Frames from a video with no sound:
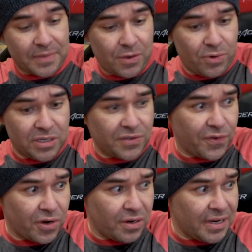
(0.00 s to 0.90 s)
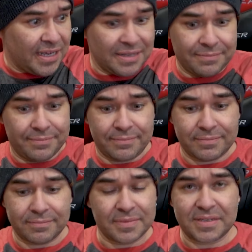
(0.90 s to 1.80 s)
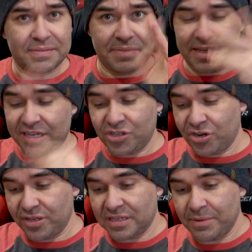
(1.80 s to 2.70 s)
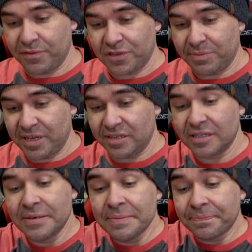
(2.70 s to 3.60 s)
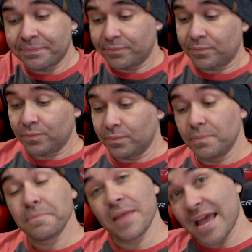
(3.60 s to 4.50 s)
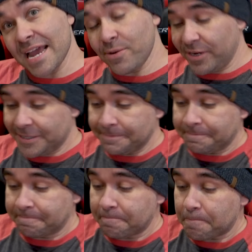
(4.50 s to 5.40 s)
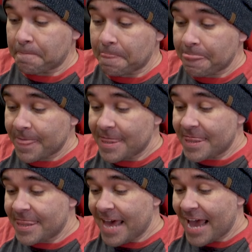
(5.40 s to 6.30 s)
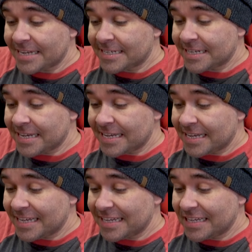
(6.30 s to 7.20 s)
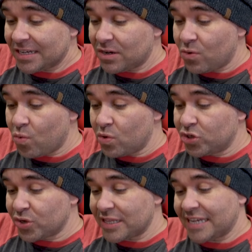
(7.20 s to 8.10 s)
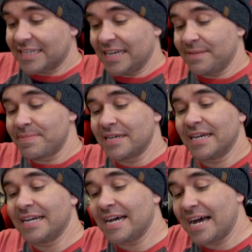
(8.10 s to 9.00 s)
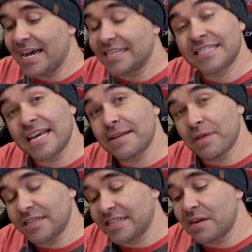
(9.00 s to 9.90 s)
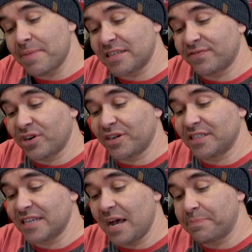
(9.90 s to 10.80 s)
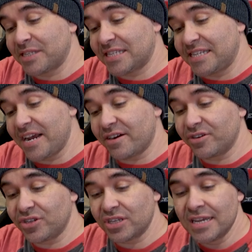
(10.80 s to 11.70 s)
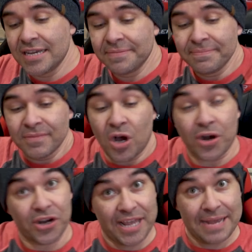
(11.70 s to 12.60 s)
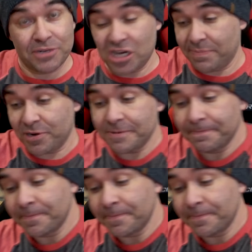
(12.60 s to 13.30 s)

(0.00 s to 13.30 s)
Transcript: It was for a Kickstarter that's coming up for something else. Anyways, that. During that time, I set up Massive Darkness upstairs on our game topper